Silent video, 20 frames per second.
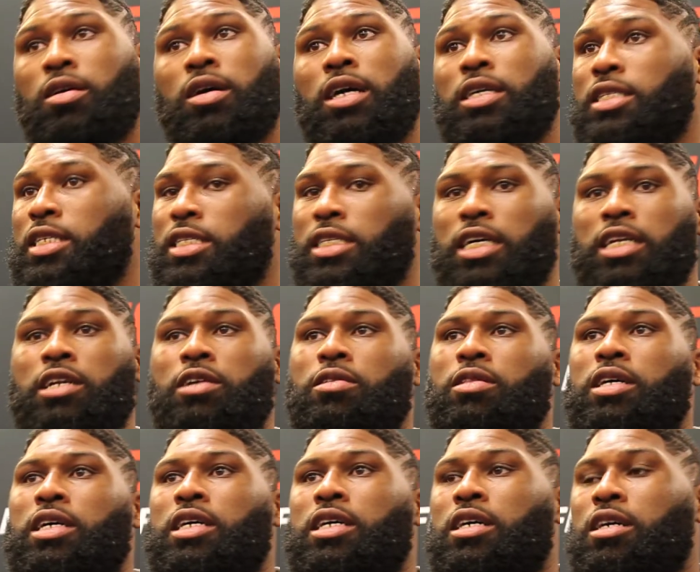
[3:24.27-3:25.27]
I did not know
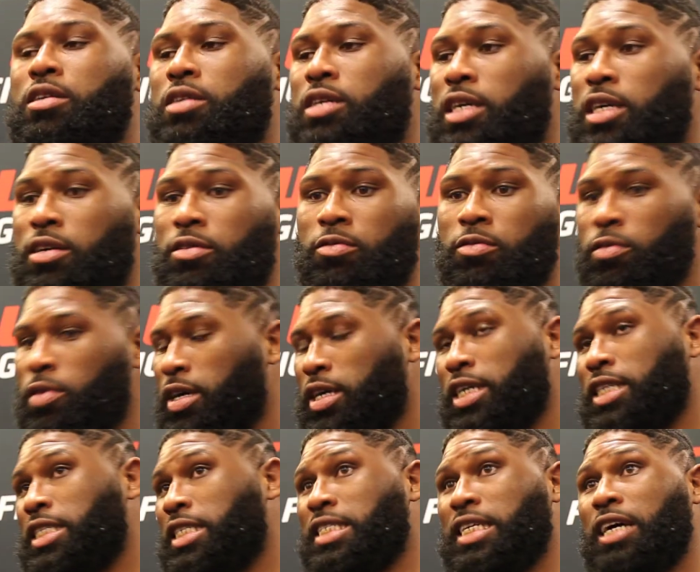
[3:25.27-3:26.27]
that. Okay, well, I guess
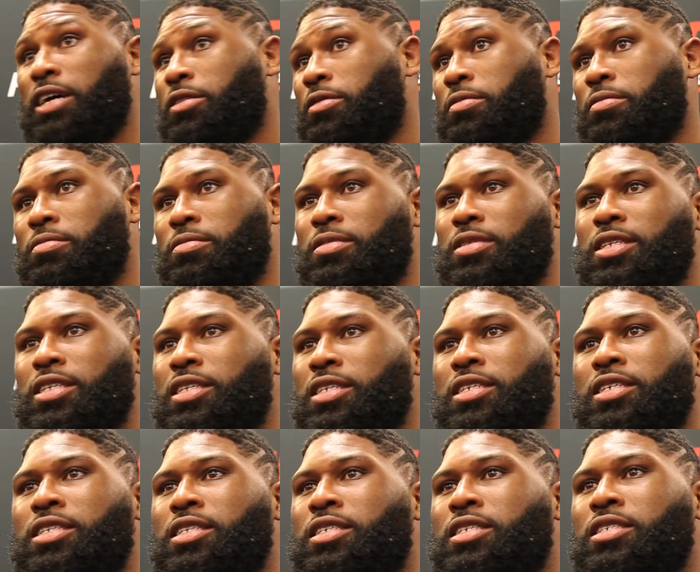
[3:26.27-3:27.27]
he's out.
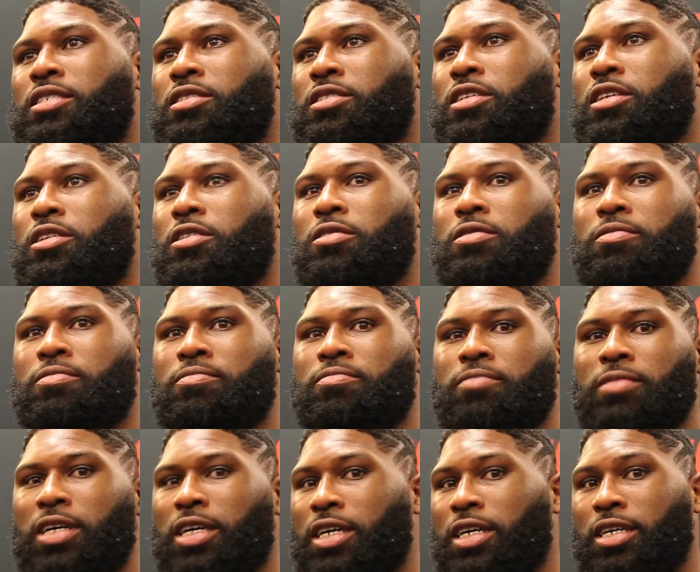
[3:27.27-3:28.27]
So,
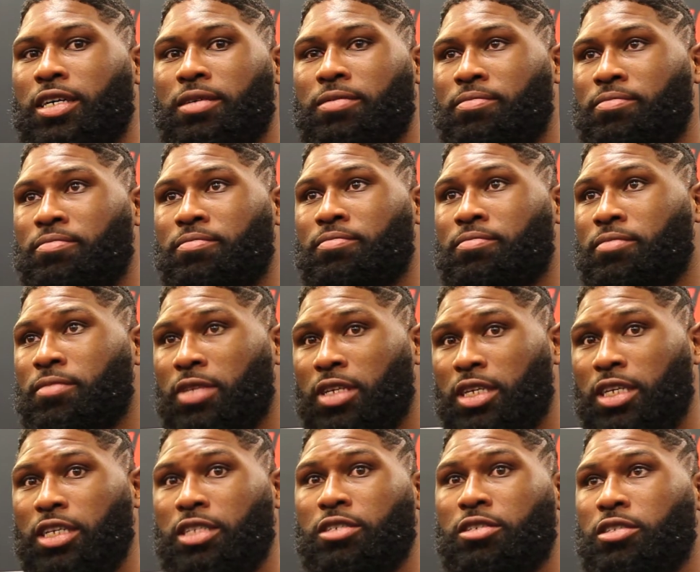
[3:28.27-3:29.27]

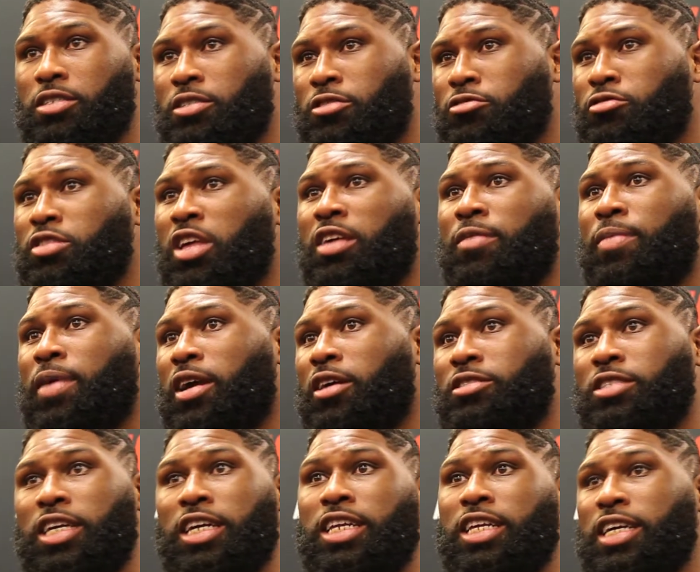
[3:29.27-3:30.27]
either Stipe or
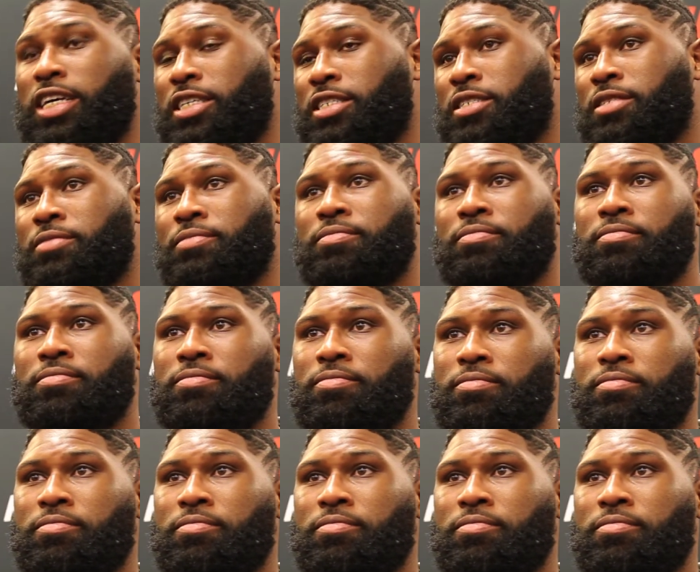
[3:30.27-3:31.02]
JDS. Yeah.